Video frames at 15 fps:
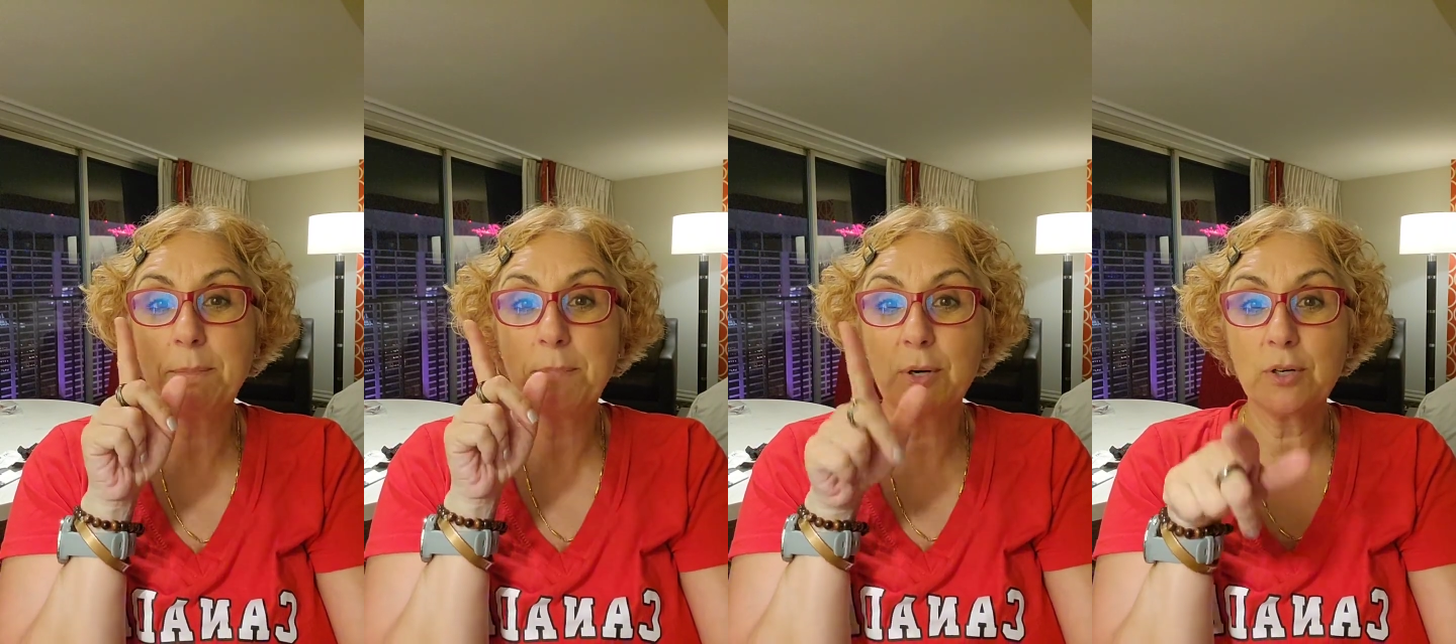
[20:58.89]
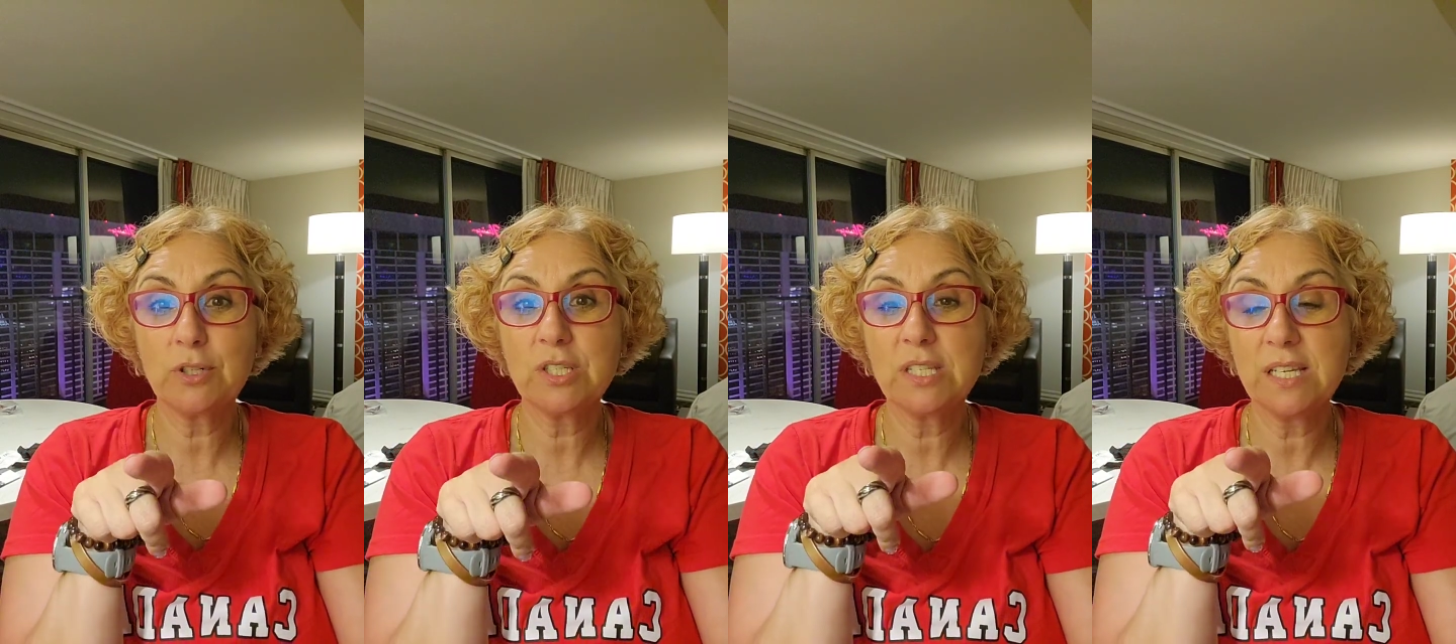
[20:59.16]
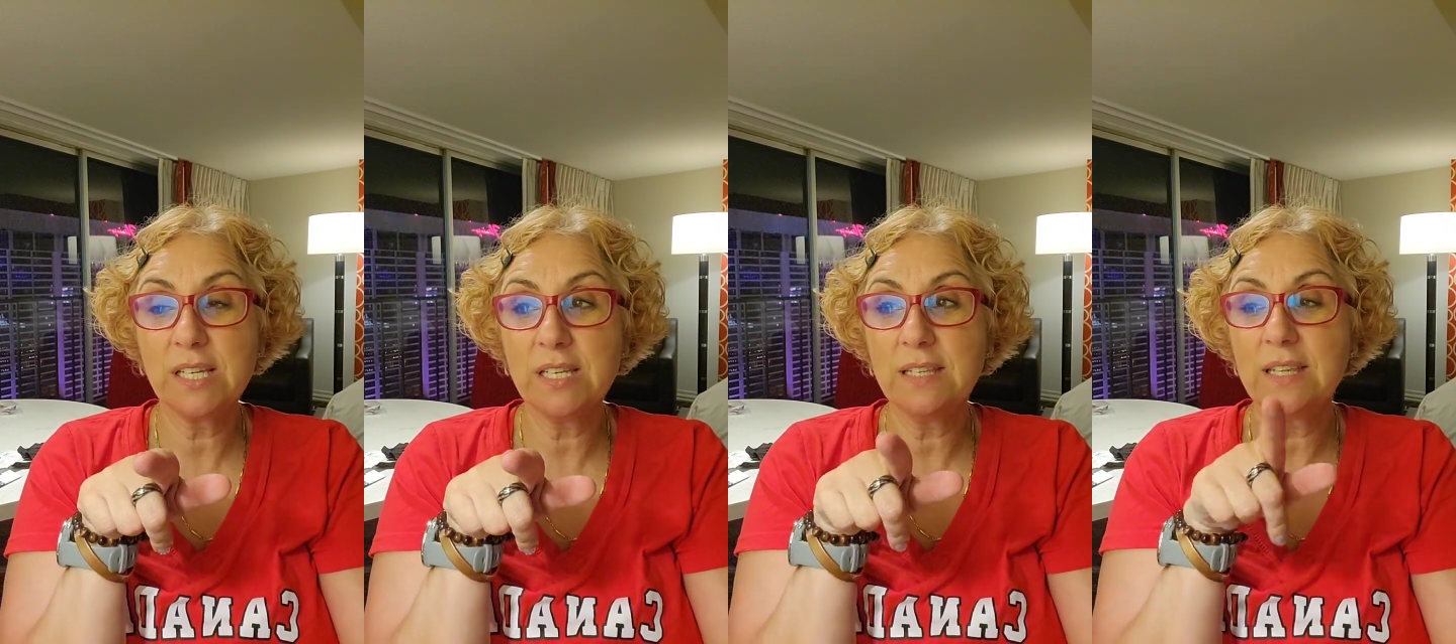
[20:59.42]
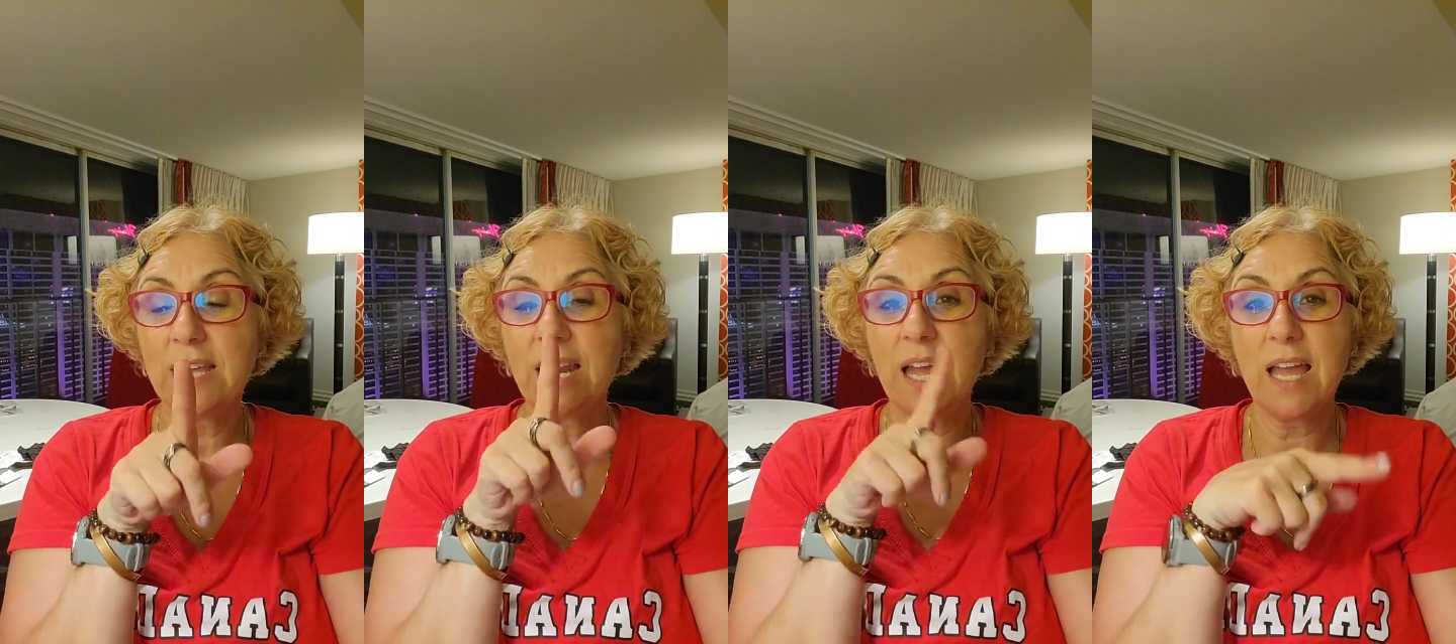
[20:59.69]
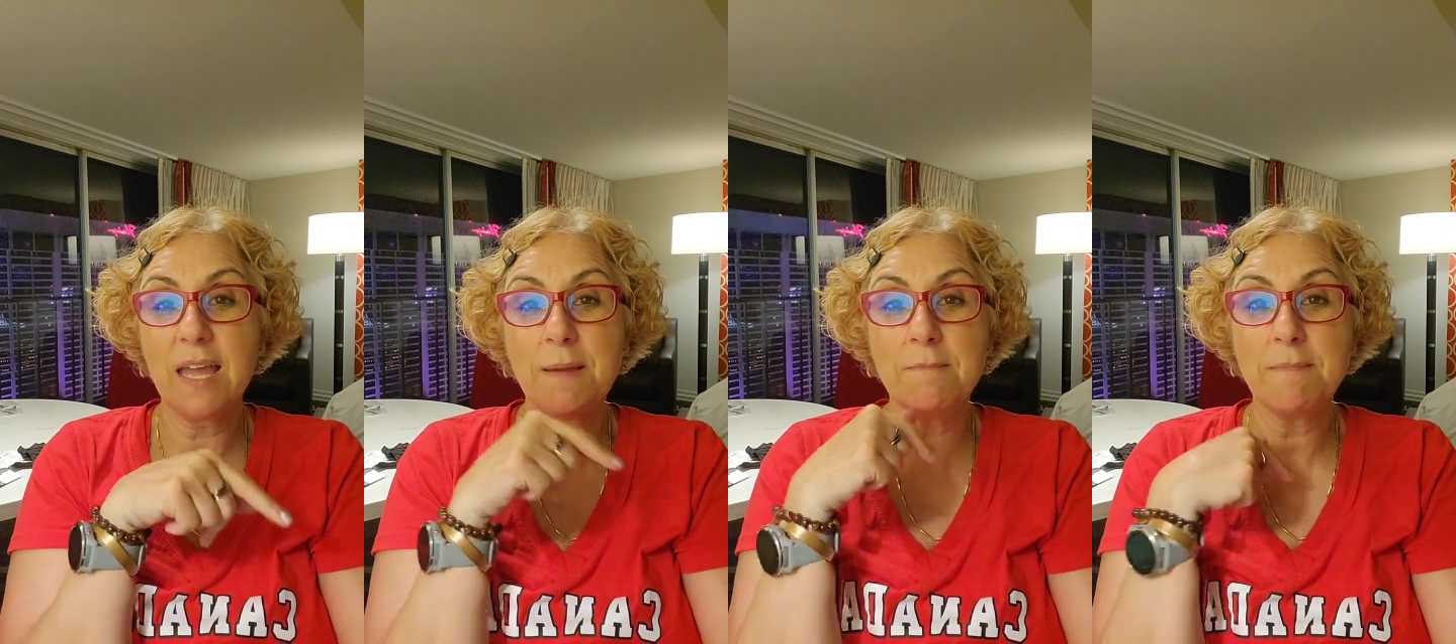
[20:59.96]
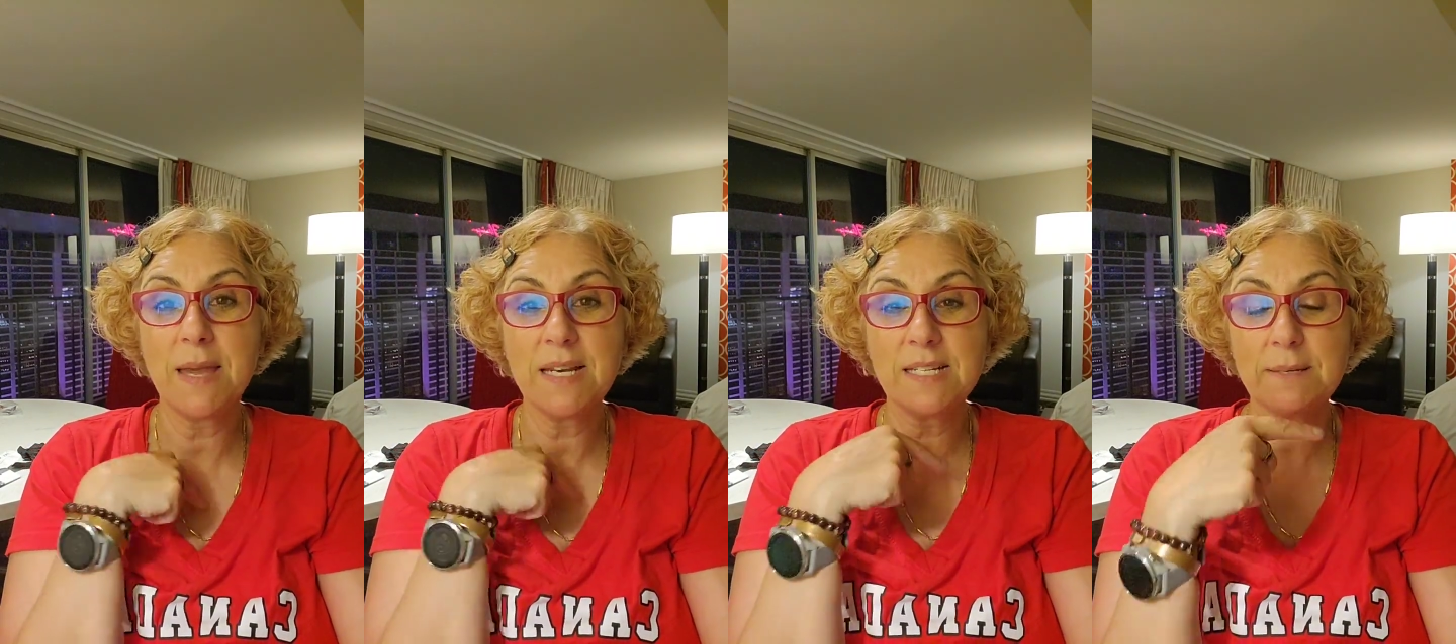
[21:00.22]
the person that I
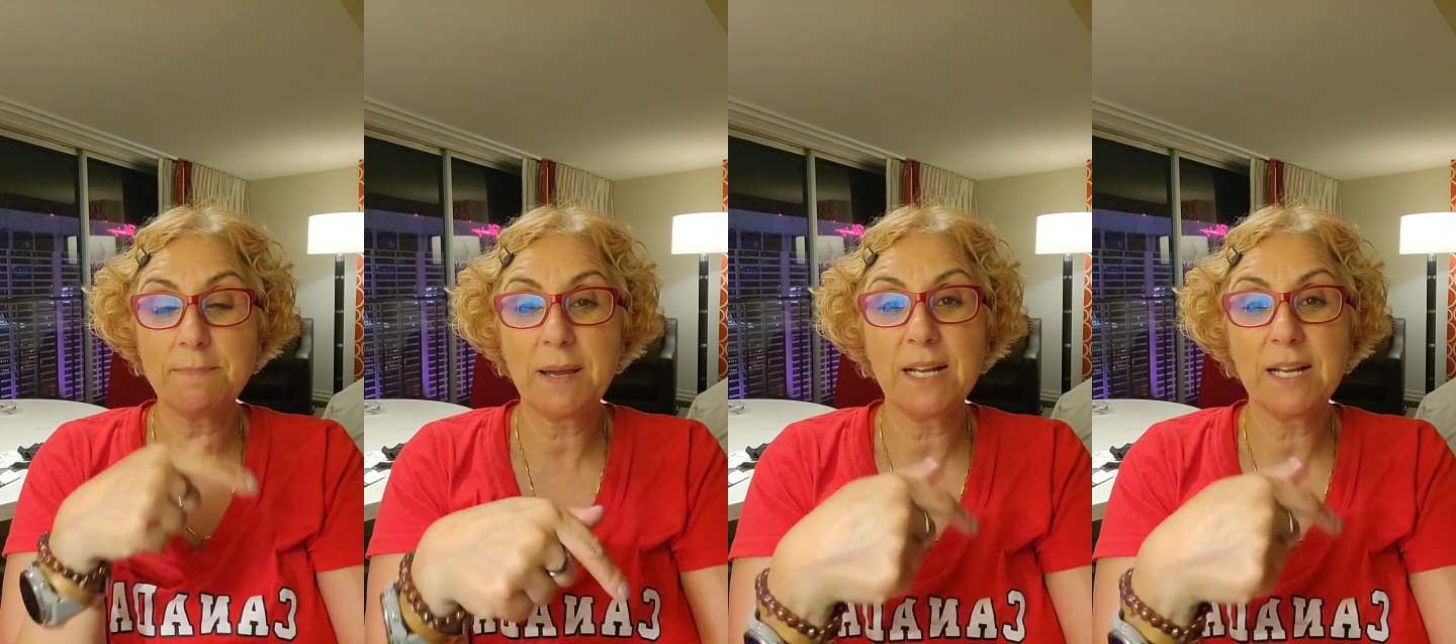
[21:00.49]
am meant to